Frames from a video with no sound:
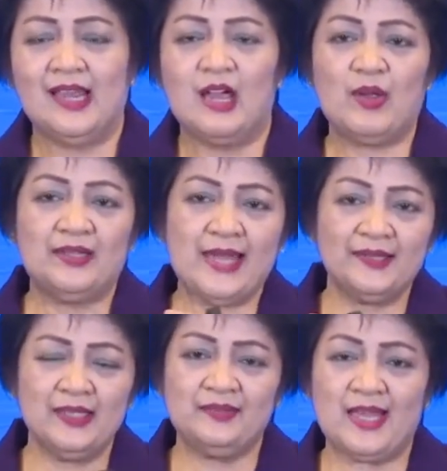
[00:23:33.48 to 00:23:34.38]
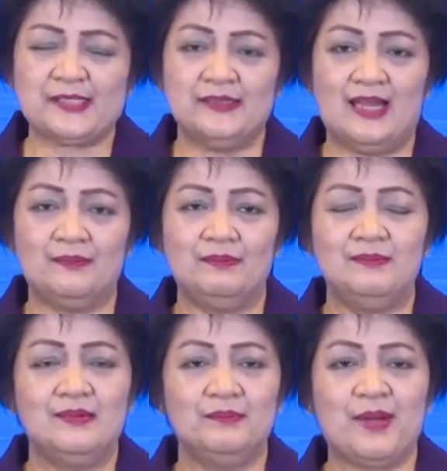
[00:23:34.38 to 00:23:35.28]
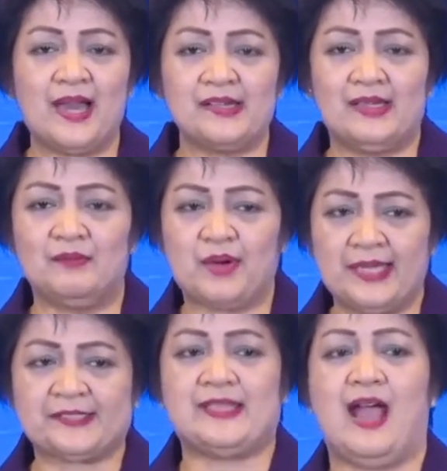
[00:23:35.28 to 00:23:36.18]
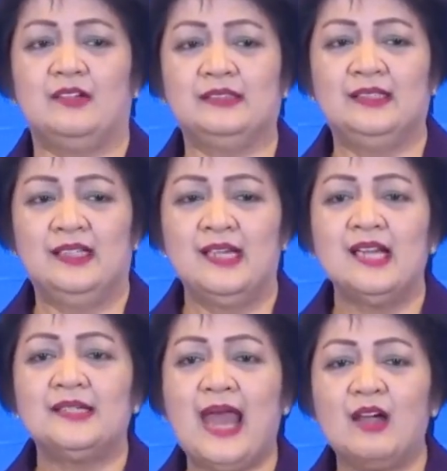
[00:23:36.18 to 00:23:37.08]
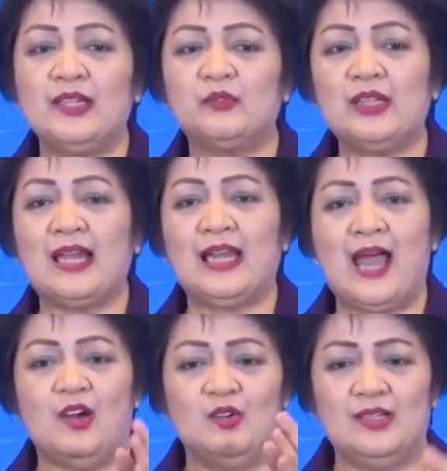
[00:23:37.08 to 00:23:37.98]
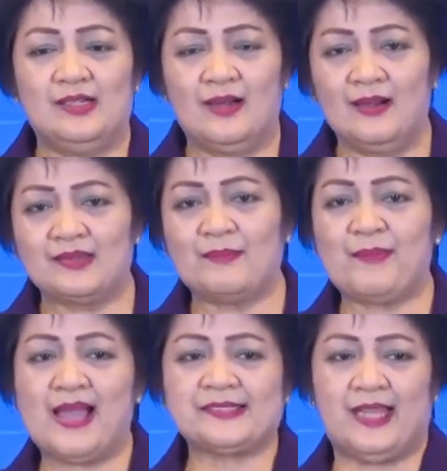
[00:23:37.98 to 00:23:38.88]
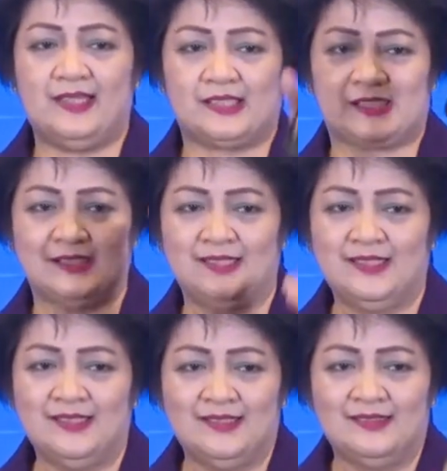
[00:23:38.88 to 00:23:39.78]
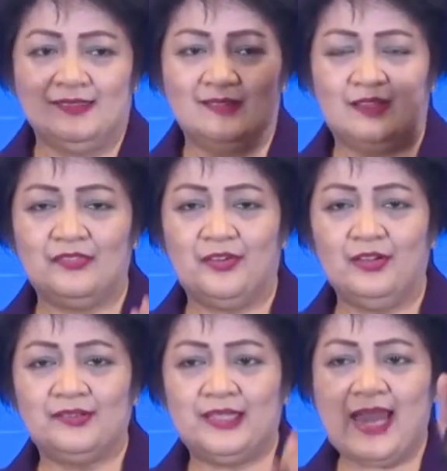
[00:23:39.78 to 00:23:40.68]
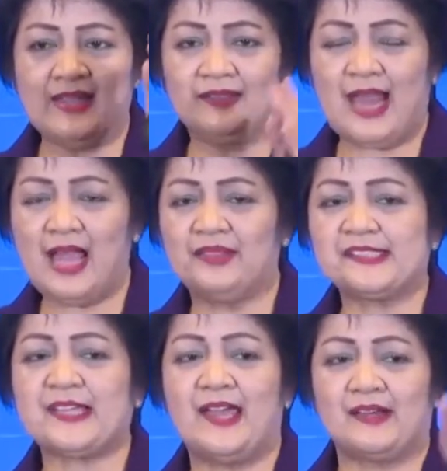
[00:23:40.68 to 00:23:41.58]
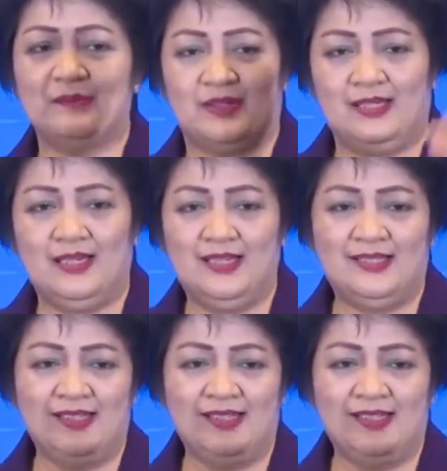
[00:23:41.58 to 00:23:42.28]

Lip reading: When that intestinal barrier breaks down, now it will allow the passage of all the undesirable